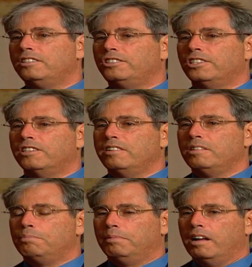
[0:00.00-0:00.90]
into sugar
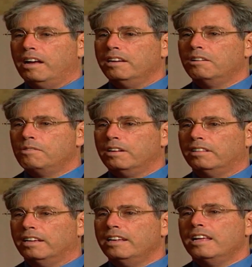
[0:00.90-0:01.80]
in the blood
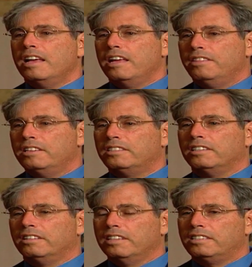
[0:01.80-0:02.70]
quickly. This
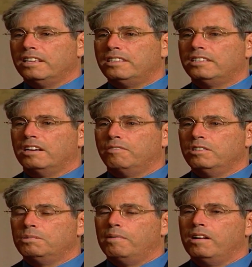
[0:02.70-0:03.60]
elicits a
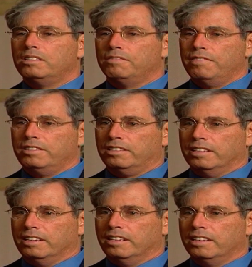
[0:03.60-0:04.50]
response of
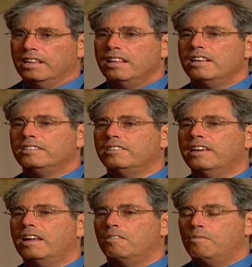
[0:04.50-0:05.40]
insulin. So you
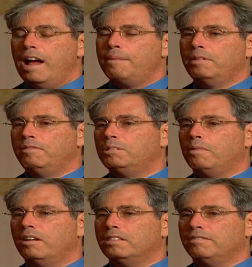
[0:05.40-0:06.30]
get a rapid
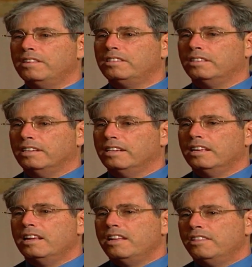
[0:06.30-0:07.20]
response of insulin.
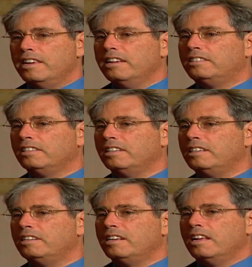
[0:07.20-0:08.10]
The
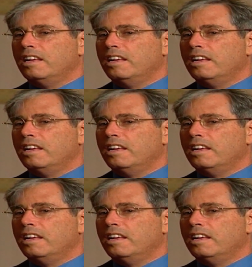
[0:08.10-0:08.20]
insulin,